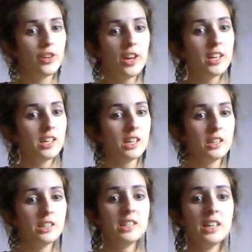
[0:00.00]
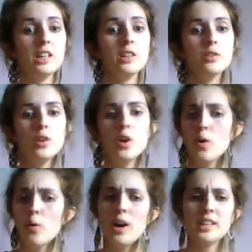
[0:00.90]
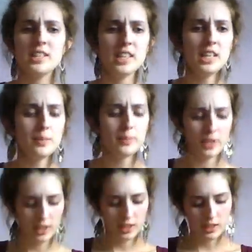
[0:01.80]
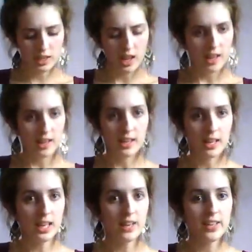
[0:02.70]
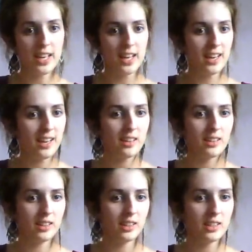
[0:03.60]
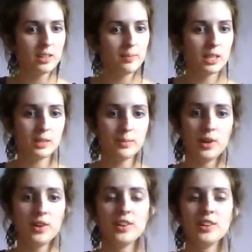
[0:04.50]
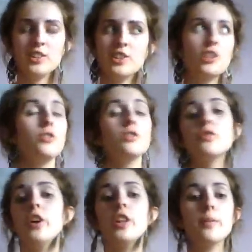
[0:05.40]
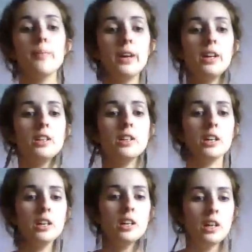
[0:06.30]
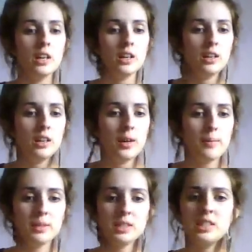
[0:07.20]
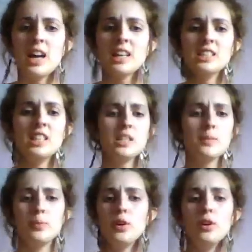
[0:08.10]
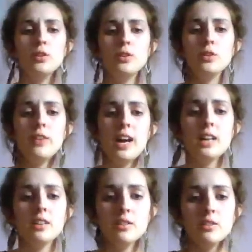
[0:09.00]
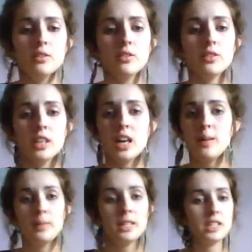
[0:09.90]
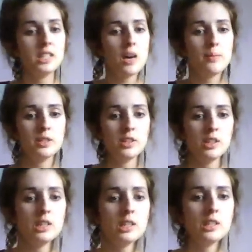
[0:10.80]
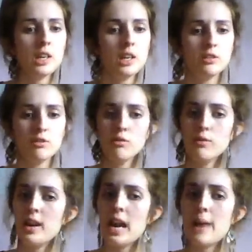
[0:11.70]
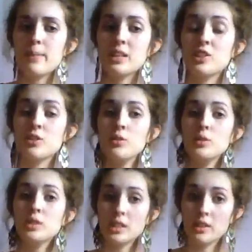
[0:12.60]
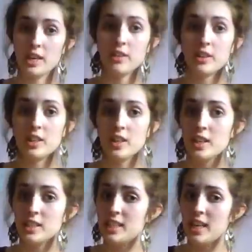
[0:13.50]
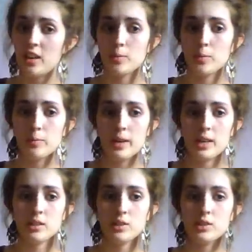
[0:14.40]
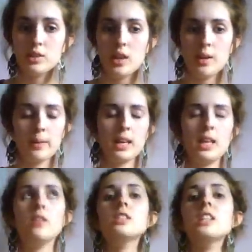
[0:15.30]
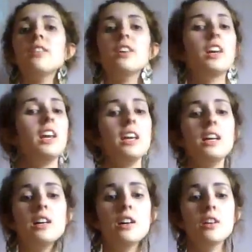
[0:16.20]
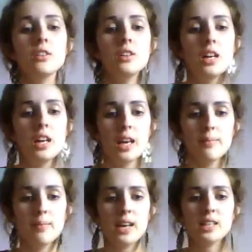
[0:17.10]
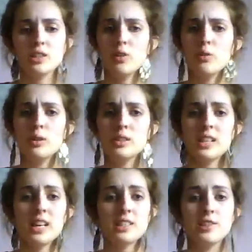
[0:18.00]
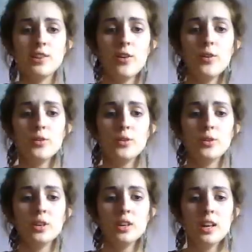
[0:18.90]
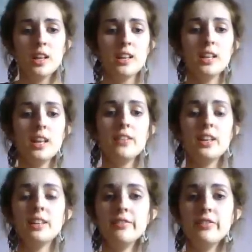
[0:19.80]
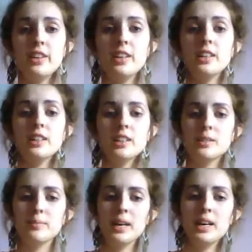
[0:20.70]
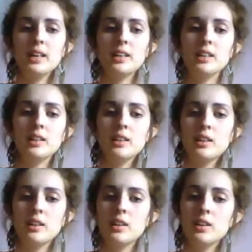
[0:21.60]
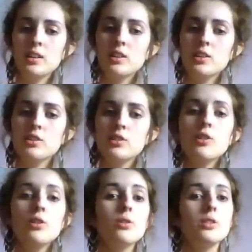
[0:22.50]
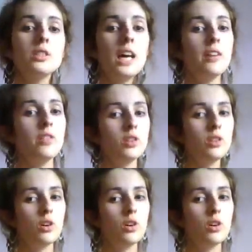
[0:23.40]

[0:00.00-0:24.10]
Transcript: rains and water seeps in. Living in England means more shoes for the bin. My socks disapprove value, complete stubbornness To wear out my shoes till they're a terrible mess My heels never heal, and my soul is lost so Living in fear cause my shoes have a